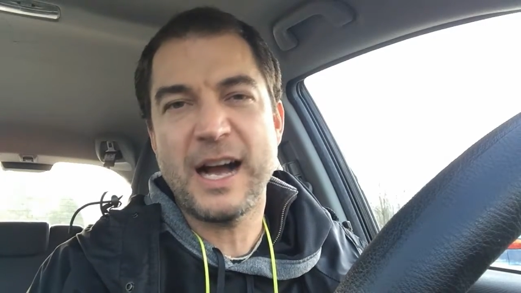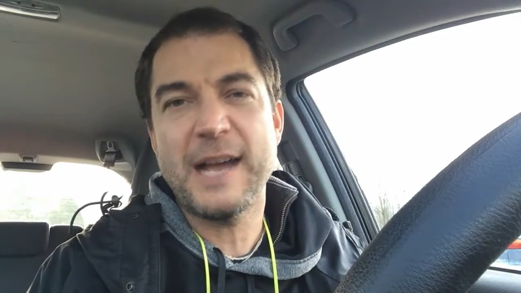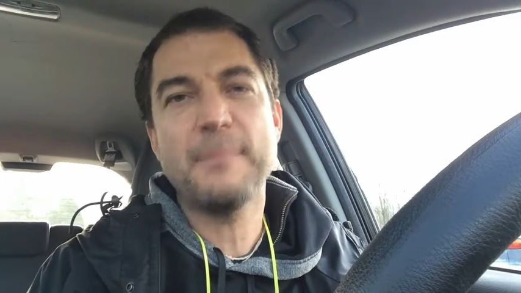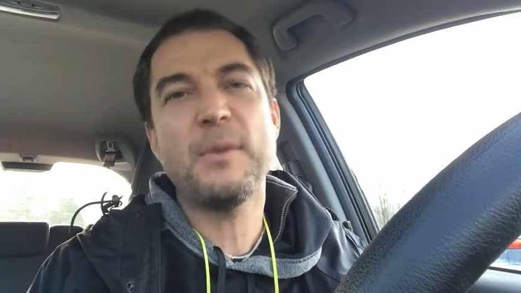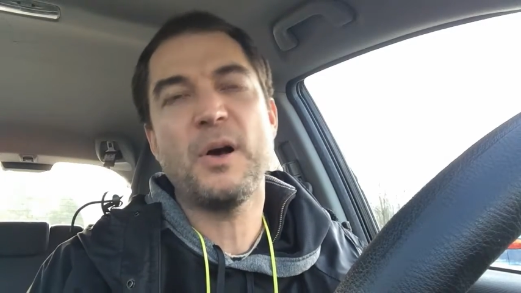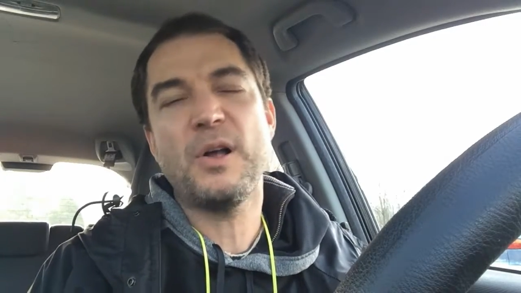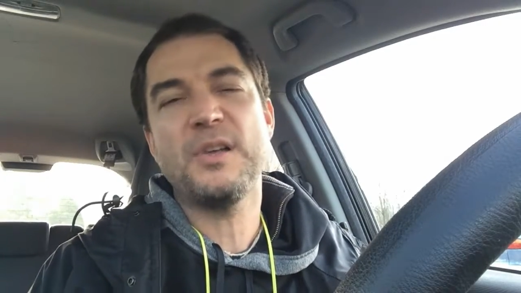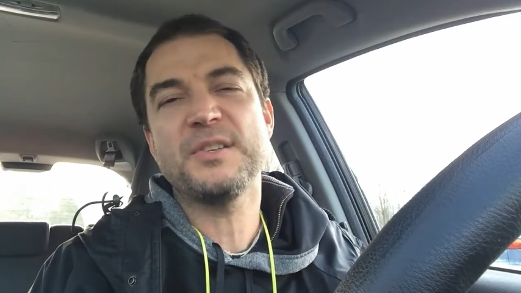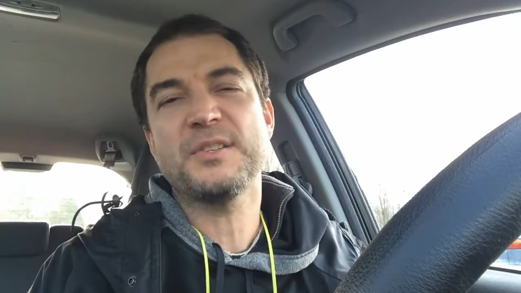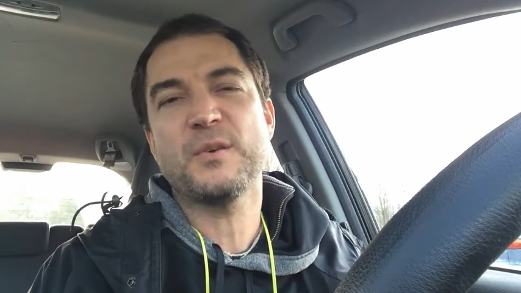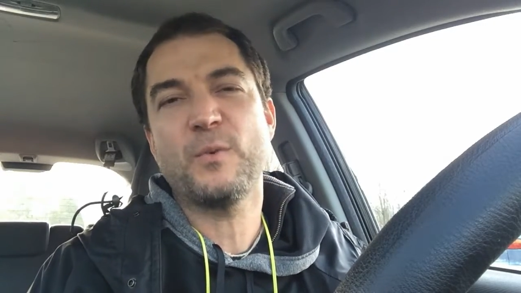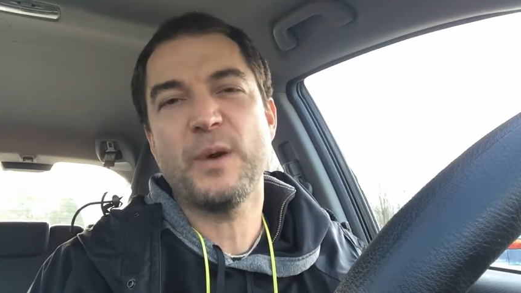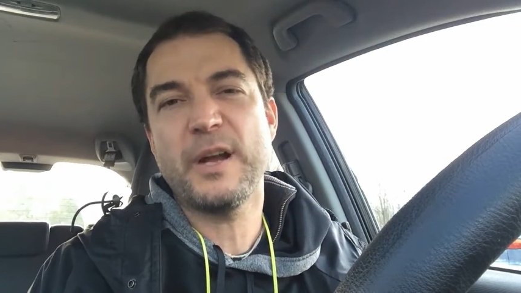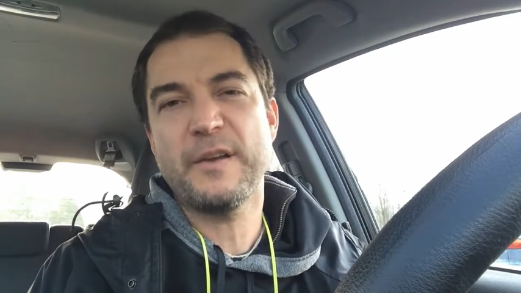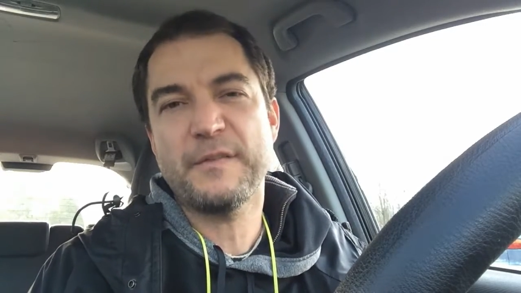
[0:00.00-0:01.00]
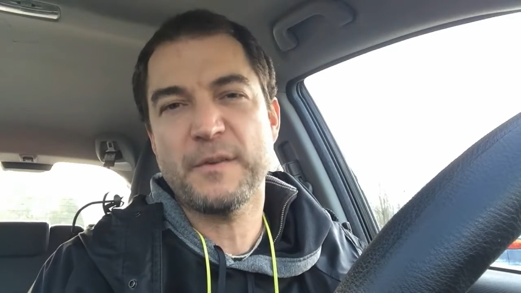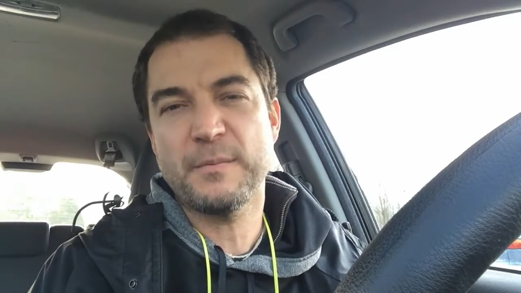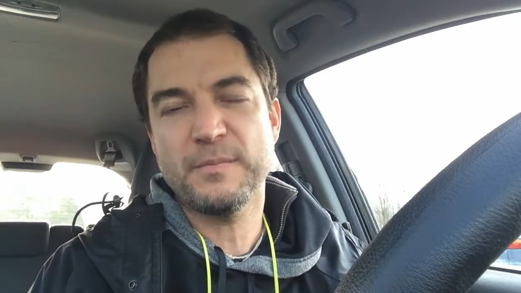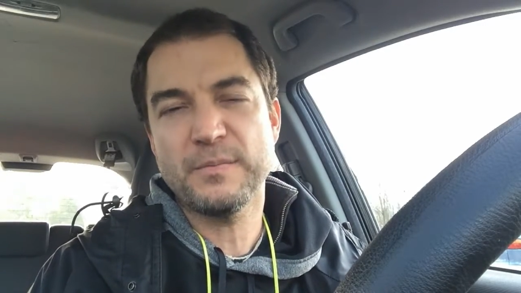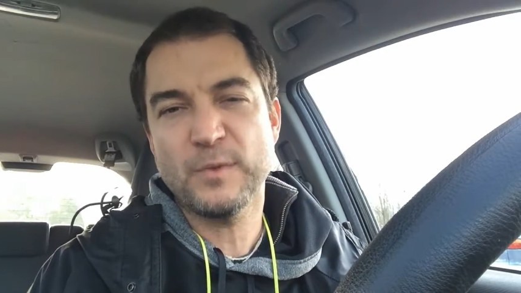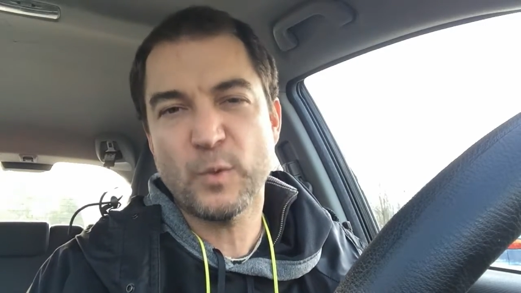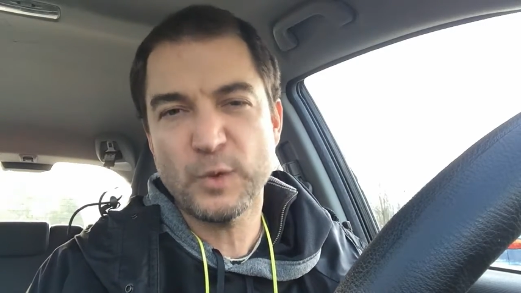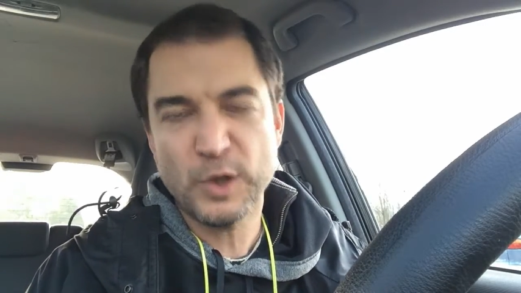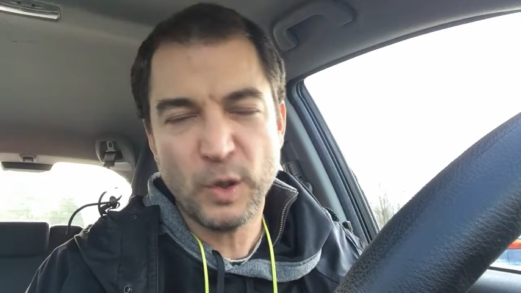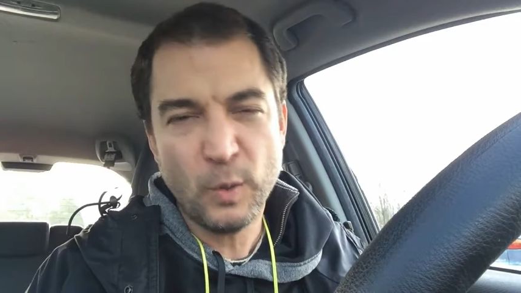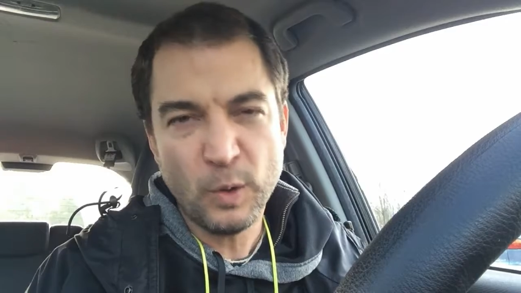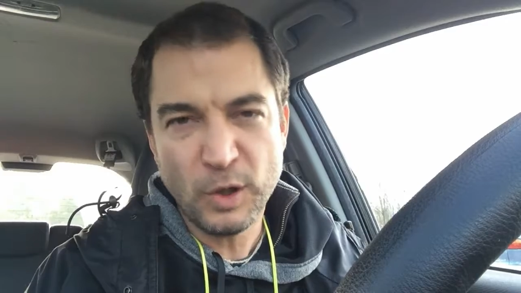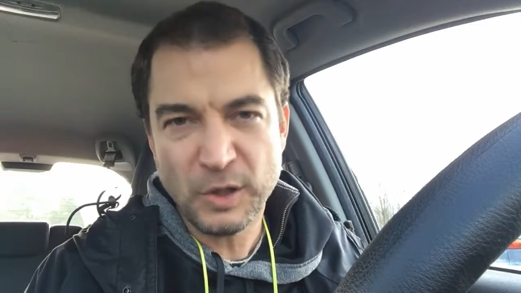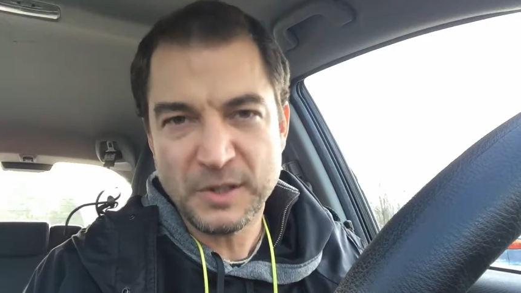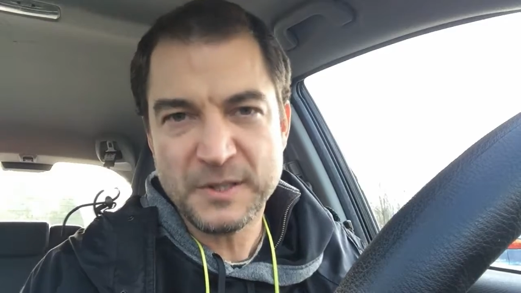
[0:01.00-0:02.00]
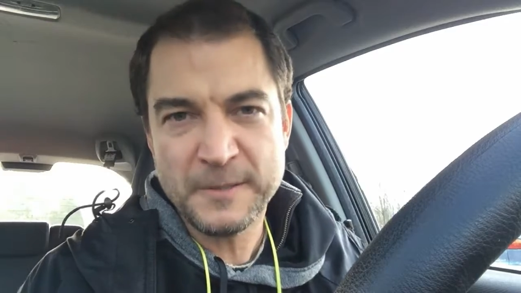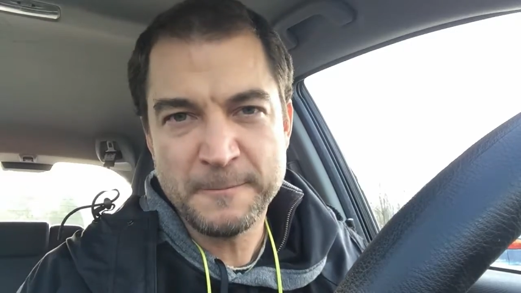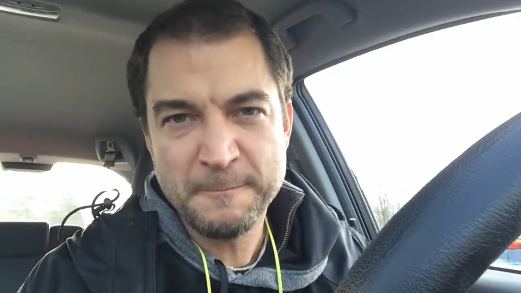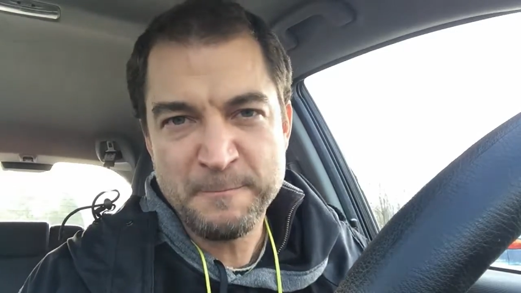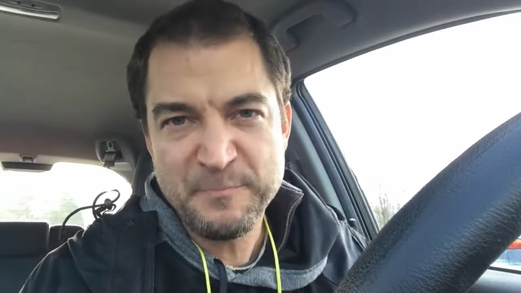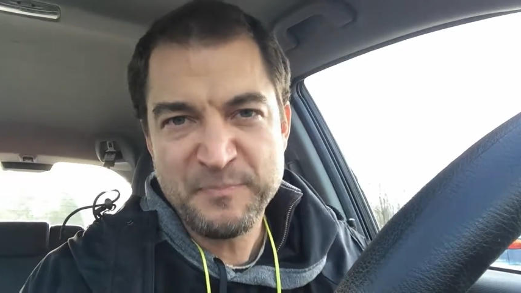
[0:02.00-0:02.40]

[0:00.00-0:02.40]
eyeballs away from the real world.